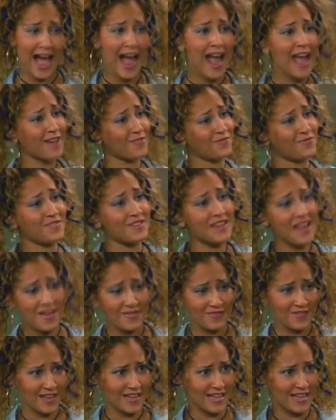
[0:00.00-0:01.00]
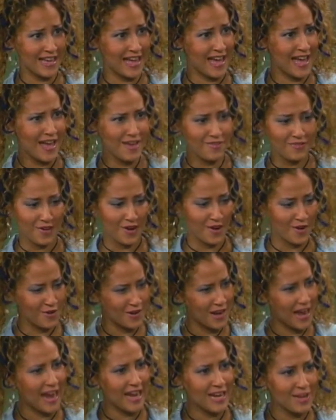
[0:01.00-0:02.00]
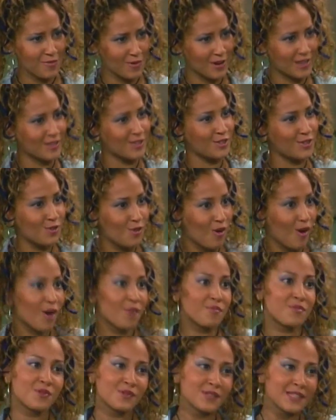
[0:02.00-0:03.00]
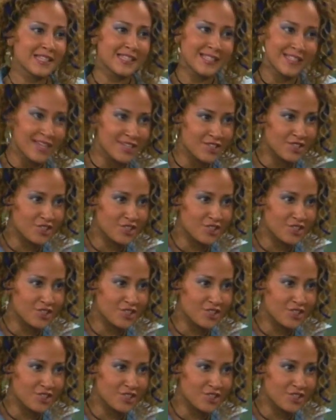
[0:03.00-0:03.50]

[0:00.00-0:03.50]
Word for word: I have never, ever heard anyone do our music such